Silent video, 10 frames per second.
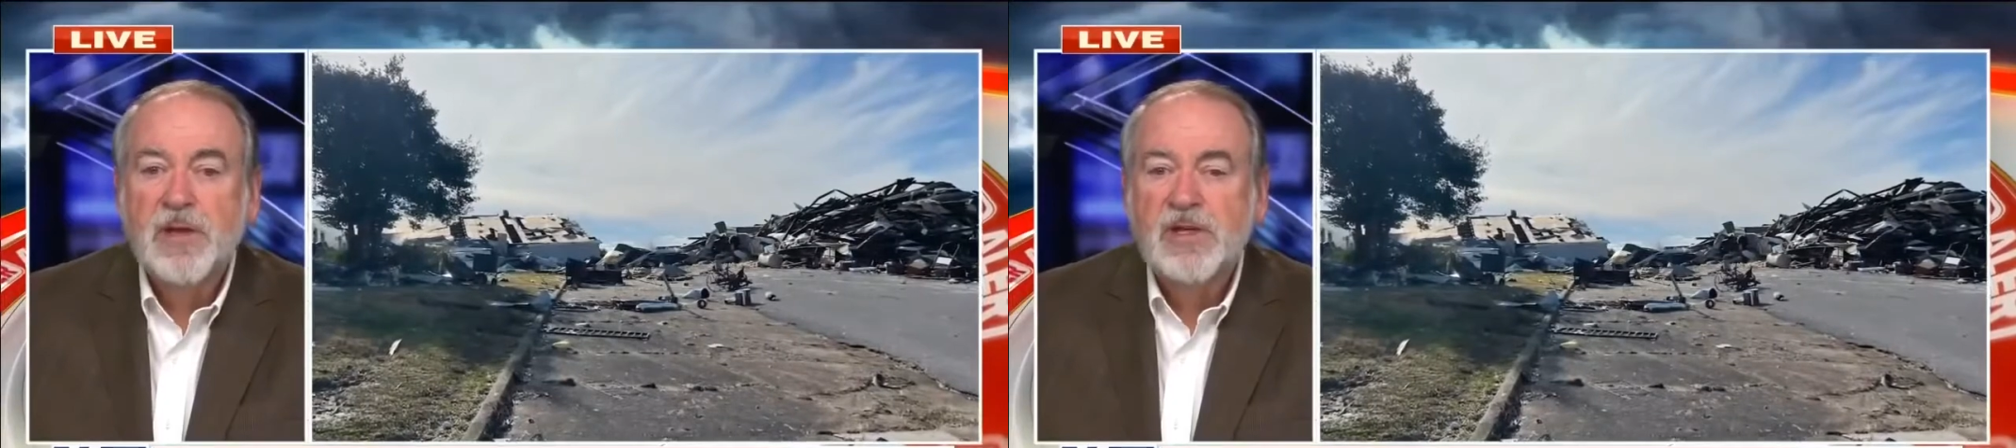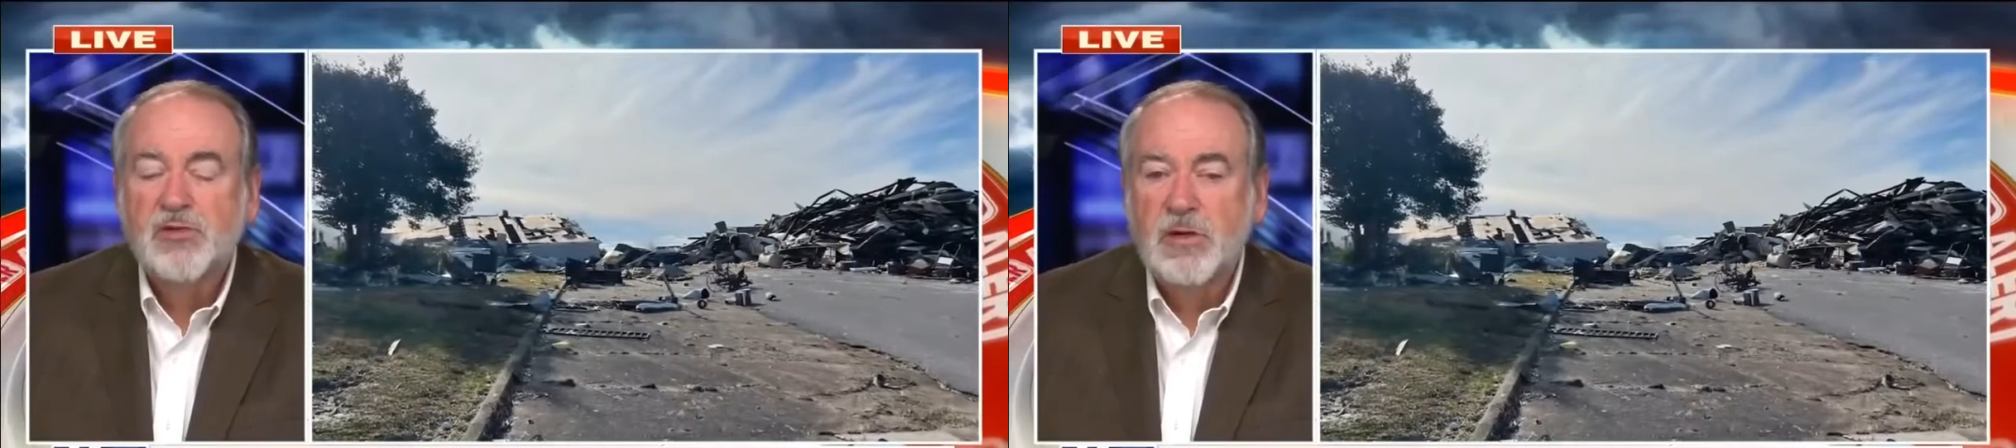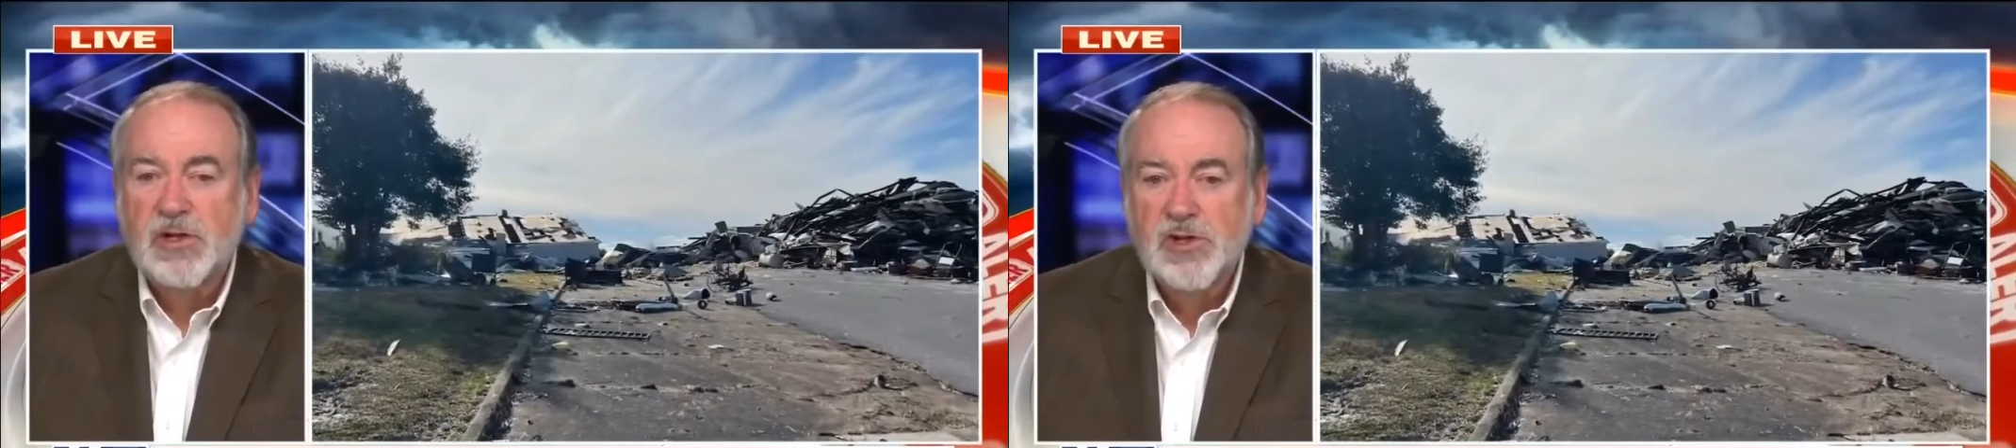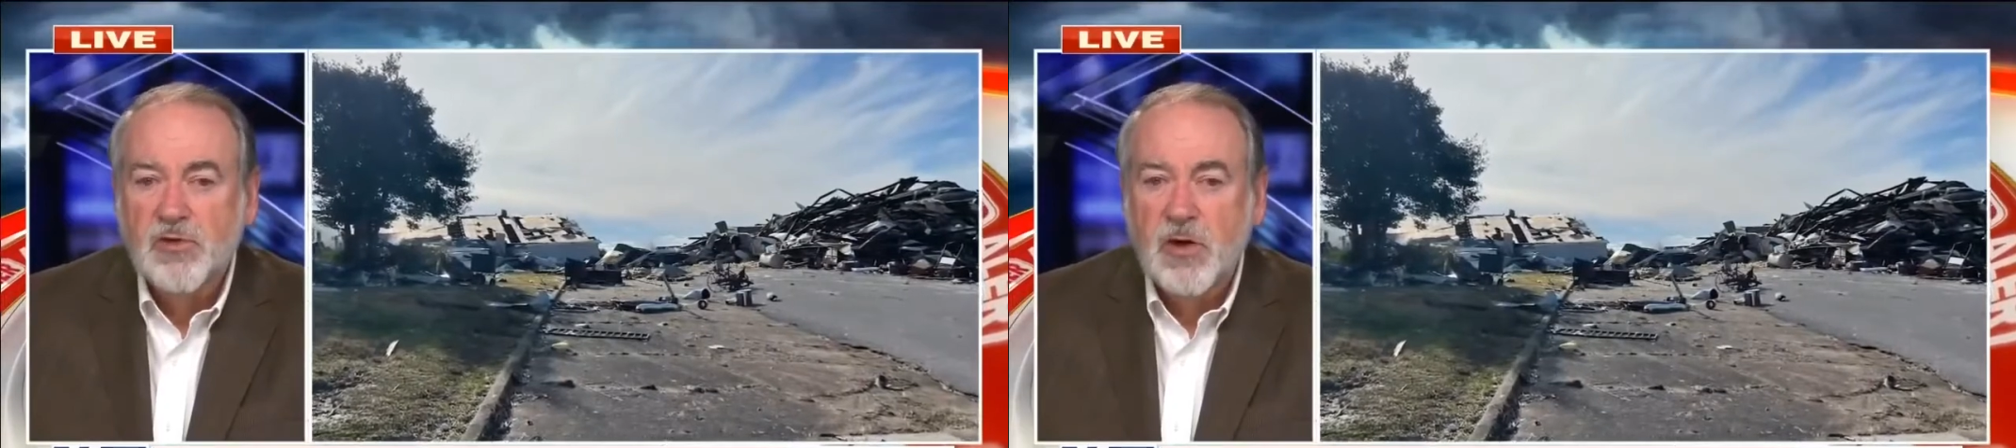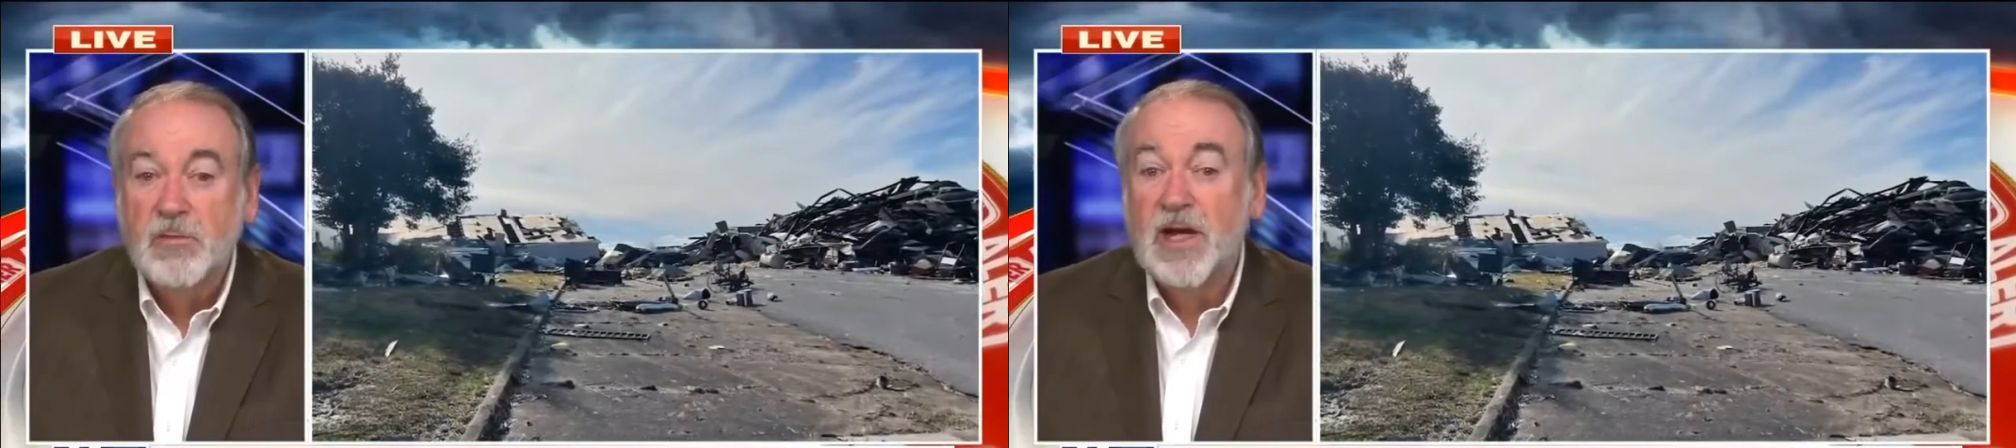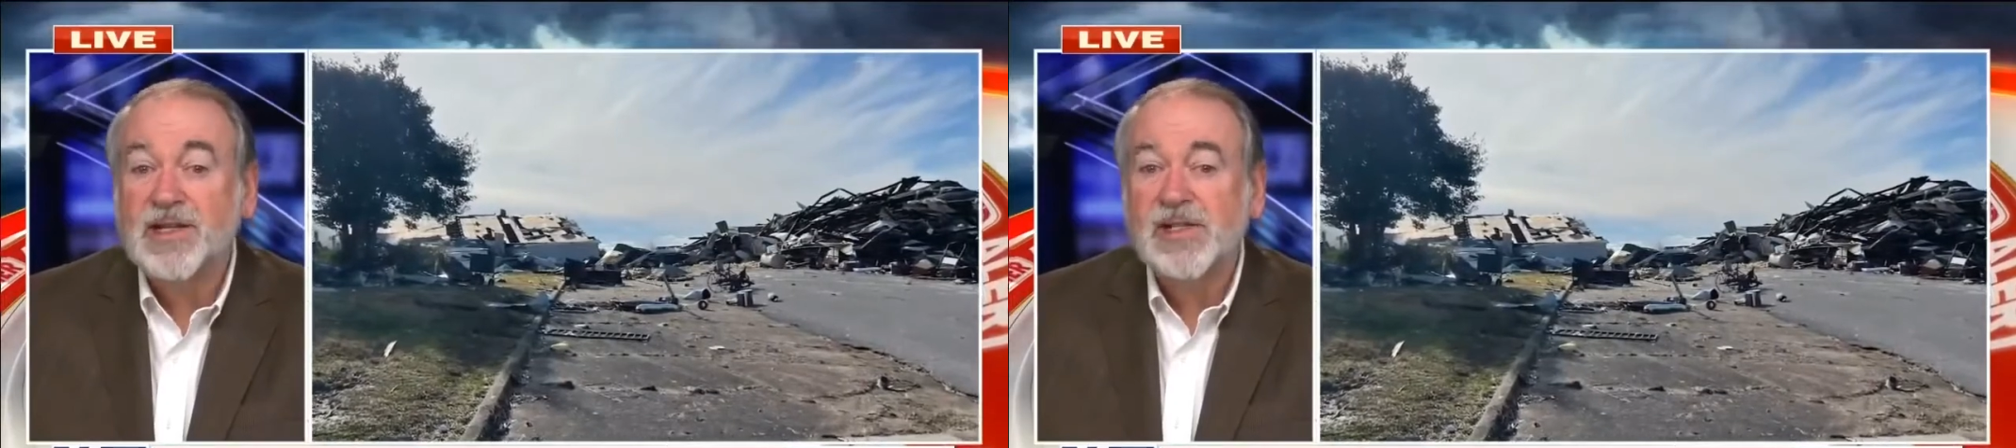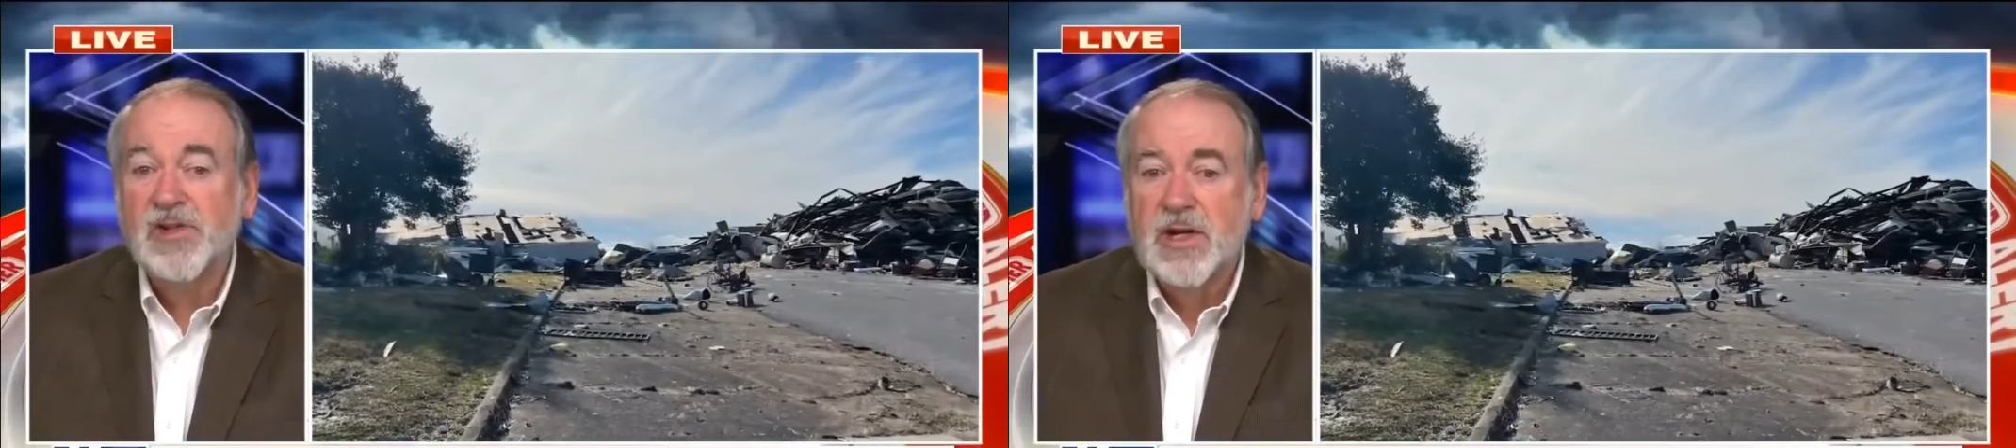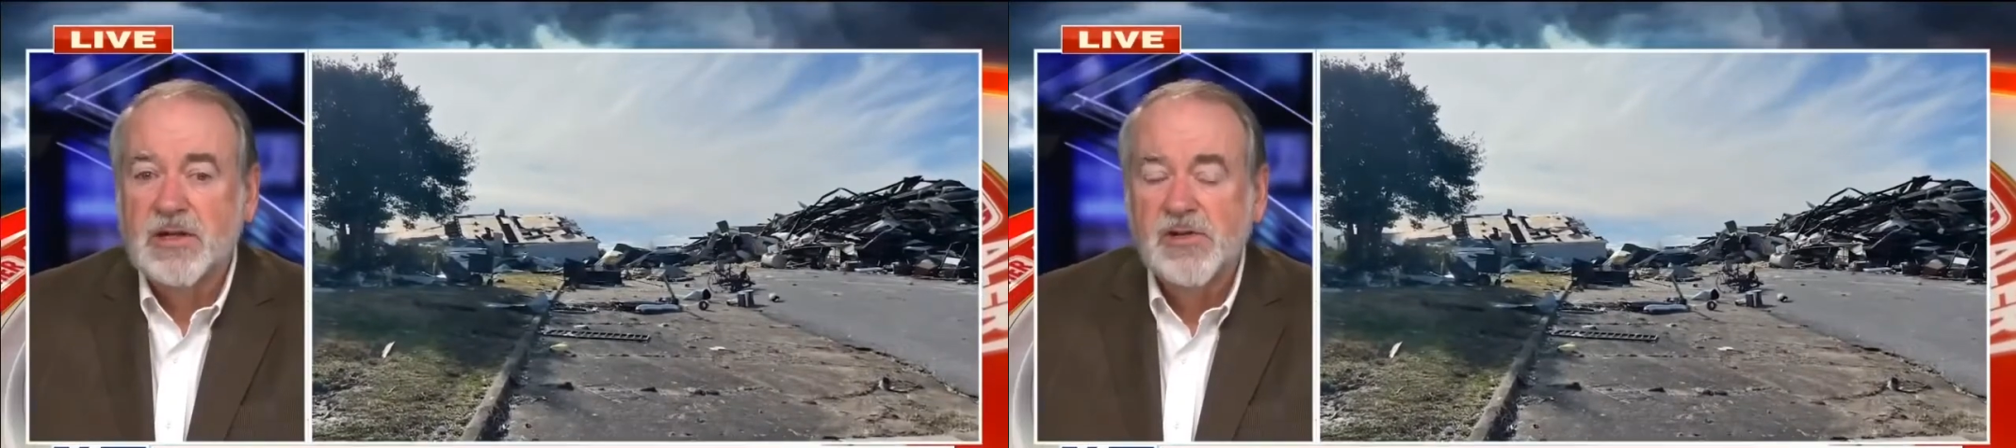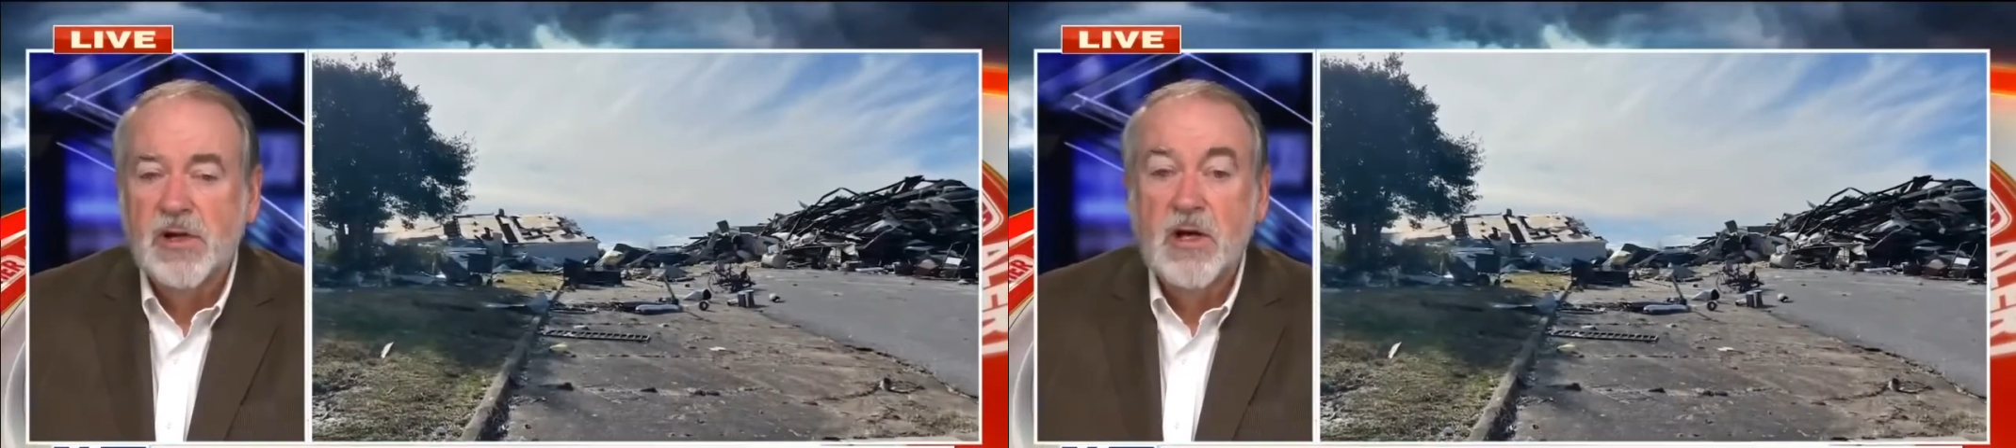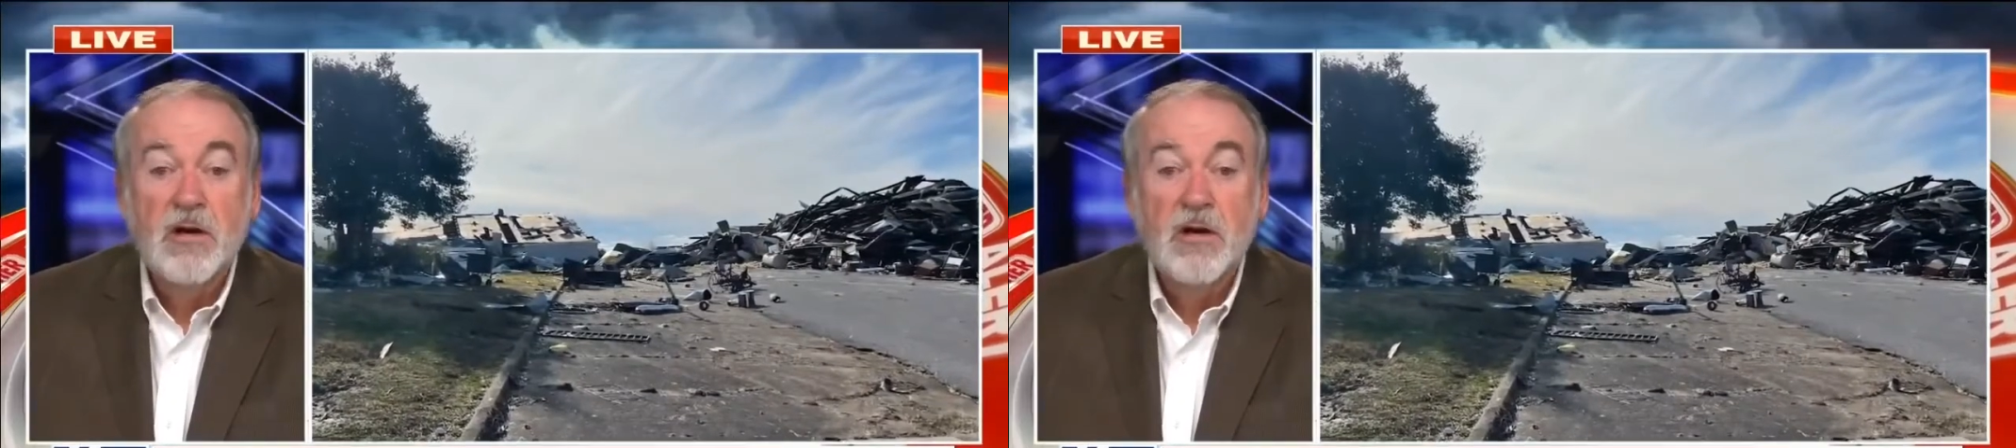is when a storm like this hits,